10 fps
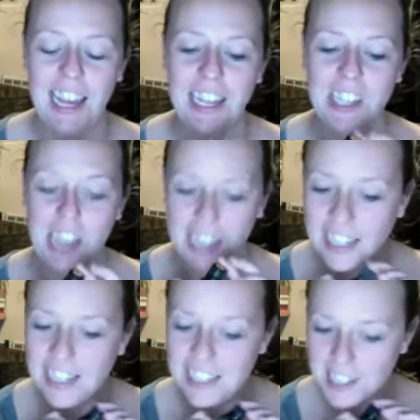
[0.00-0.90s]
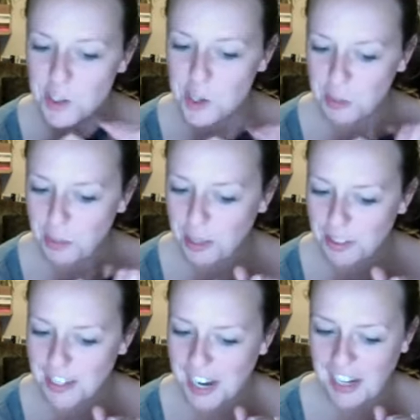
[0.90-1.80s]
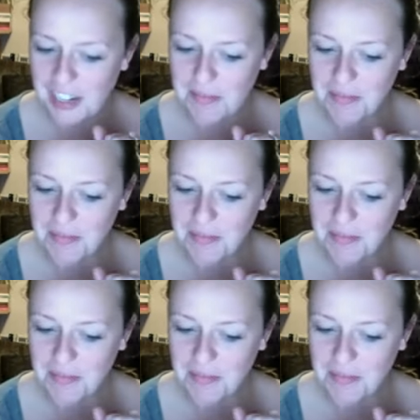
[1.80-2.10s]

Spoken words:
Jackie, he did, job well done.